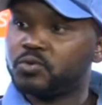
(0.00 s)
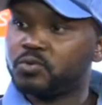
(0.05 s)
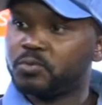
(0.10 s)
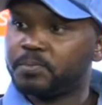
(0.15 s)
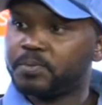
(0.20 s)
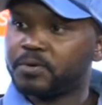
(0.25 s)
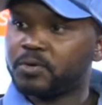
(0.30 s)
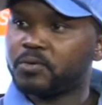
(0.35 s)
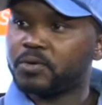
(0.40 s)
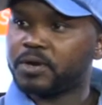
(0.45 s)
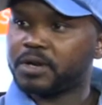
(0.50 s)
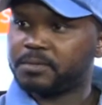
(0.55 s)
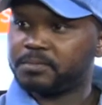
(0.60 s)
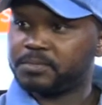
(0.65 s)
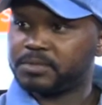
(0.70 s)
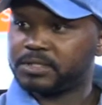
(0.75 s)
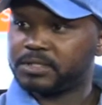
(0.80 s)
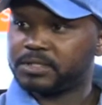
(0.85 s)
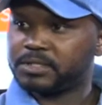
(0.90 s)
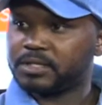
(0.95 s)
programs.
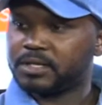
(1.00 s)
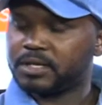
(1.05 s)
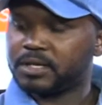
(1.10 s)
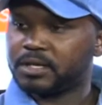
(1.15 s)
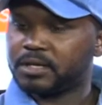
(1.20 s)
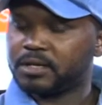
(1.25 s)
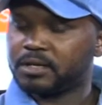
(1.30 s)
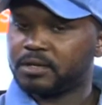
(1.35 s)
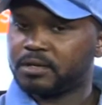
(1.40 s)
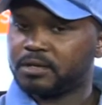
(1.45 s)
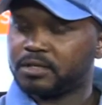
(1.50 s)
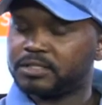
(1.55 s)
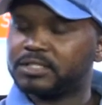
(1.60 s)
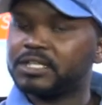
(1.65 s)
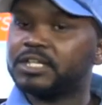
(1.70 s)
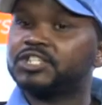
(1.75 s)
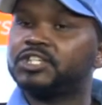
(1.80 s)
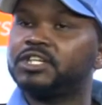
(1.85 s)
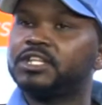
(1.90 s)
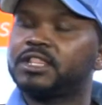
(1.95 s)
It's
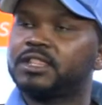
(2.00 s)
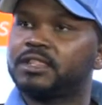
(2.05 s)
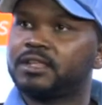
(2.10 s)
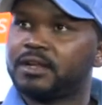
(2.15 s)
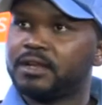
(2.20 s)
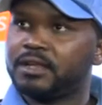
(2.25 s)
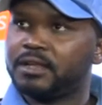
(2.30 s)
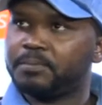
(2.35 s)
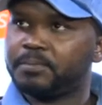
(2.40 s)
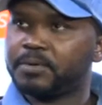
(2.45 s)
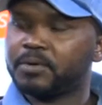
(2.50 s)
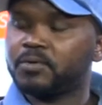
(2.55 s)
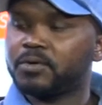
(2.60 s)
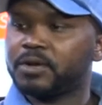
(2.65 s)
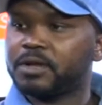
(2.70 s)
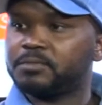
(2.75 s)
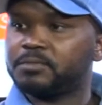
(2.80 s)
actually 3 programs.